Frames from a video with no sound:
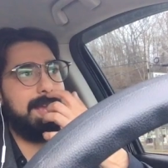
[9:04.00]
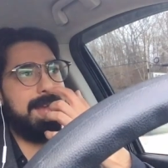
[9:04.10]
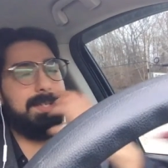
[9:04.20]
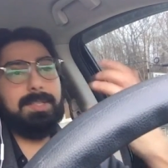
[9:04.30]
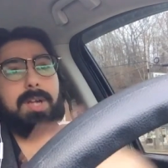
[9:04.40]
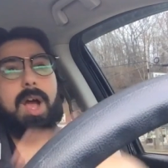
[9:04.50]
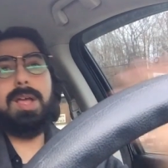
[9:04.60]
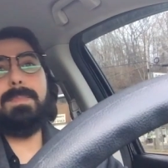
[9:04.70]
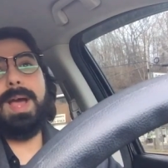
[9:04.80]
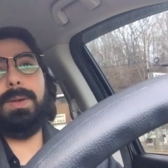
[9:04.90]
And to talk
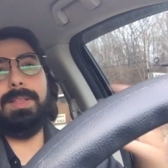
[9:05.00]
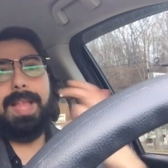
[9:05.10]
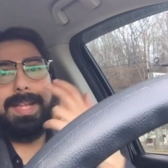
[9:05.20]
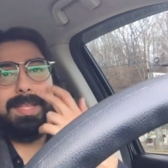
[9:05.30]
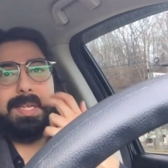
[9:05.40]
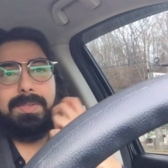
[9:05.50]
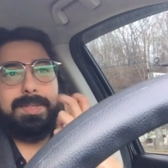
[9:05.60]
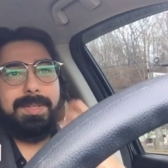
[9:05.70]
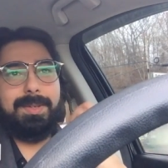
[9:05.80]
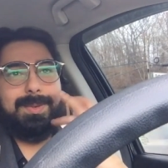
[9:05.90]
about it like
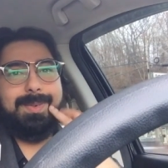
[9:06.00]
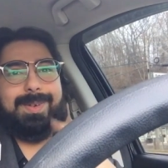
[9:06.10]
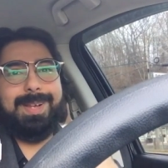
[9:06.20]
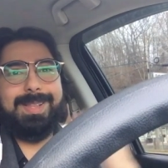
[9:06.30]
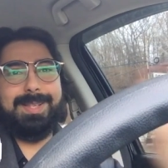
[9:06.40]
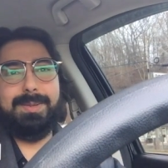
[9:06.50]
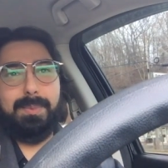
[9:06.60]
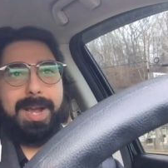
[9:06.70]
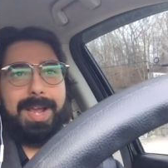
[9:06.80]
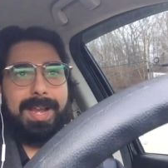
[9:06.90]
this, in this
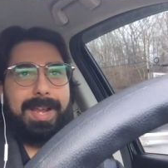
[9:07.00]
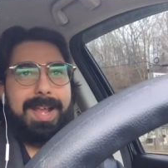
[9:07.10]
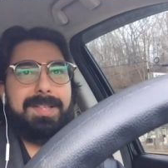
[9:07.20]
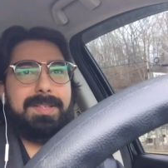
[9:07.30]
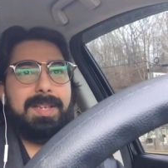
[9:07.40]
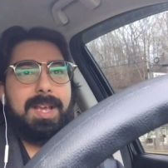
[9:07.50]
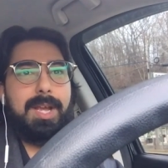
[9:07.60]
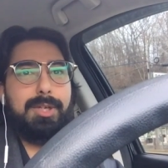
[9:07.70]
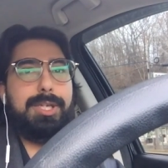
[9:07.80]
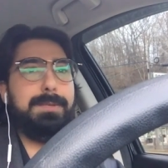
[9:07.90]
way, it's
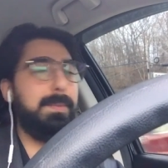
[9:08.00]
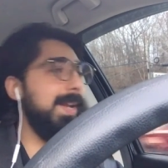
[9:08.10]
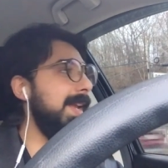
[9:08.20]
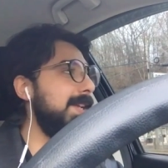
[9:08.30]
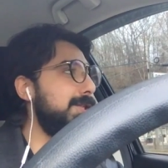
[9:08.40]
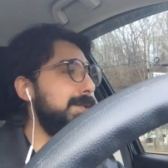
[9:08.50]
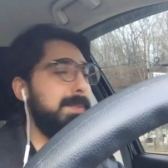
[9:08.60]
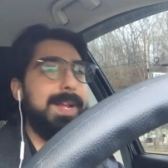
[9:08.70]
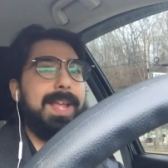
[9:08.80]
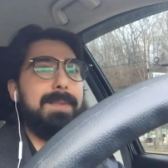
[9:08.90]
she's bringing she's
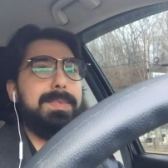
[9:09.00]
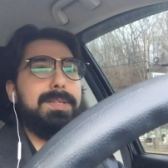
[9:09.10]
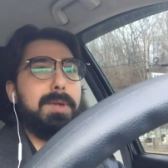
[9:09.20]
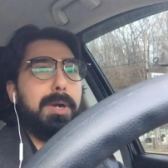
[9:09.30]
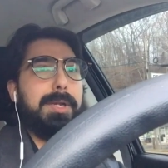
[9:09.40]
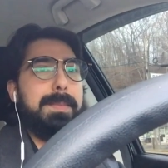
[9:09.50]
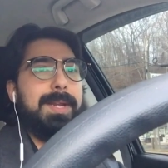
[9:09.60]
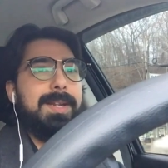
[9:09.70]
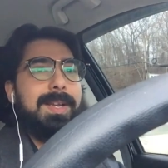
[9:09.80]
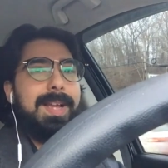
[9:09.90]
bringing up this
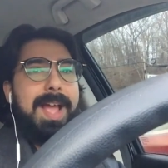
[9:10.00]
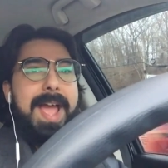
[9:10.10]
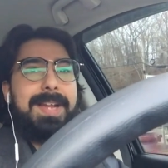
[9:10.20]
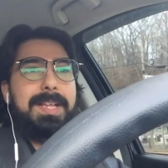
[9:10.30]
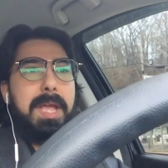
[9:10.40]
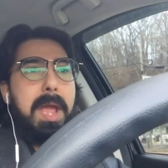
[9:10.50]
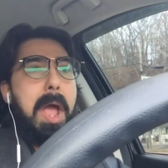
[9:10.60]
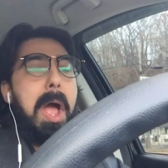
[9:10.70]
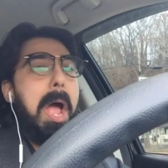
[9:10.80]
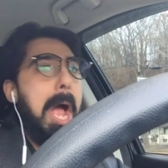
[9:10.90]
argument and
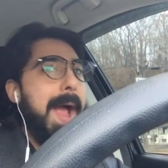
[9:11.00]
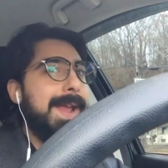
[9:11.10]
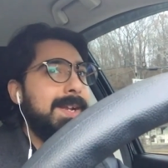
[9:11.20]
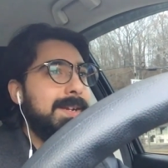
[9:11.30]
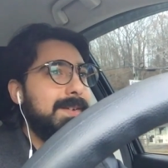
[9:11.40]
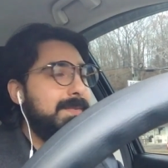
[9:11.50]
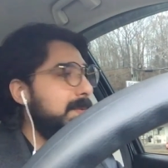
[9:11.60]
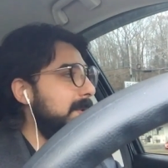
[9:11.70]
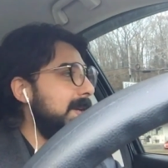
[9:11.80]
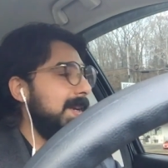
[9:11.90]
kind
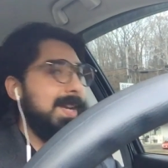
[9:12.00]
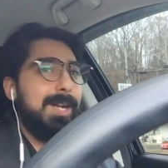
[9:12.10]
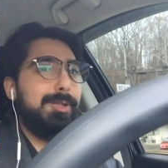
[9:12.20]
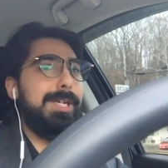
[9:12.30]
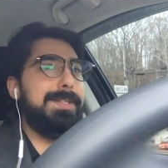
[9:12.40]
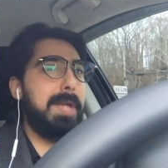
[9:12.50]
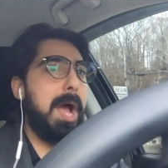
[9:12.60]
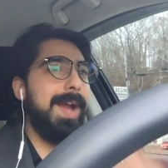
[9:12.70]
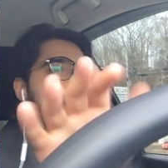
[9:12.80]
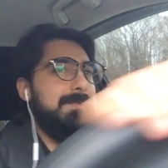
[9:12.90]
of she's
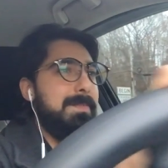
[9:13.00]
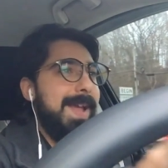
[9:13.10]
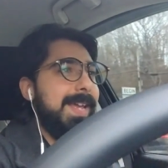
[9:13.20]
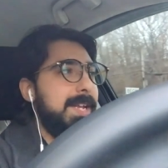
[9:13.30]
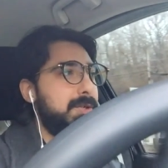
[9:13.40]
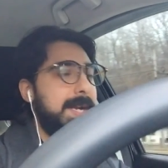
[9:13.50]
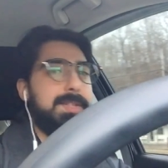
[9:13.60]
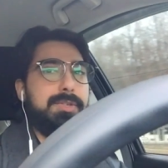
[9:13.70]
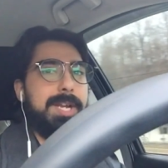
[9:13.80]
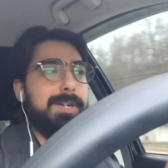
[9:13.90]
kind of making
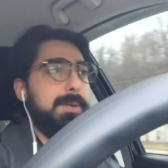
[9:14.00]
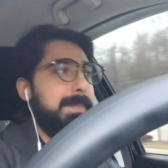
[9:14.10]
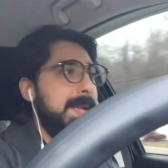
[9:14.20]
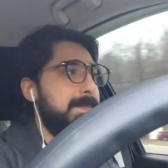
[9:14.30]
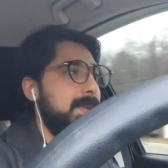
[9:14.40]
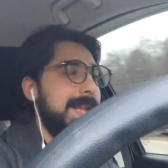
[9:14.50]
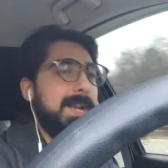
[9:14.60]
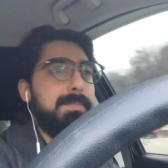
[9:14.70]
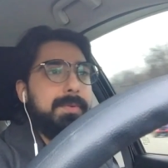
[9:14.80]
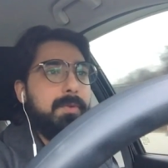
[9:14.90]
transgender people like
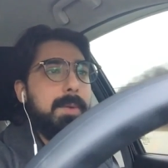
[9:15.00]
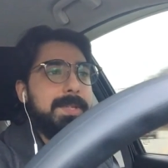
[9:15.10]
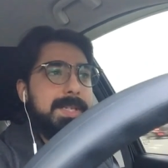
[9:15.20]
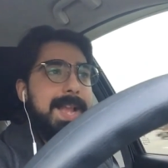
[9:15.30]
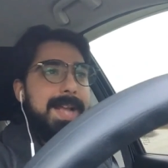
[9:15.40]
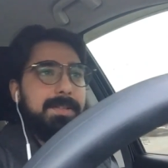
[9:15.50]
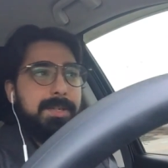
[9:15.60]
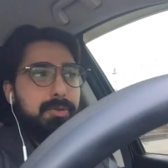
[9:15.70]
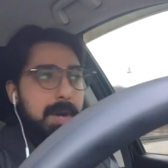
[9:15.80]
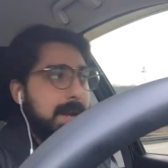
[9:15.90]
a performance
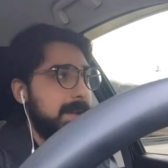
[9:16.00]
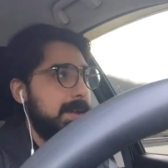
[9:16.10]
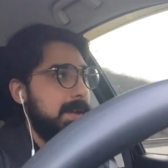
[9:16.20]
enhancing drug.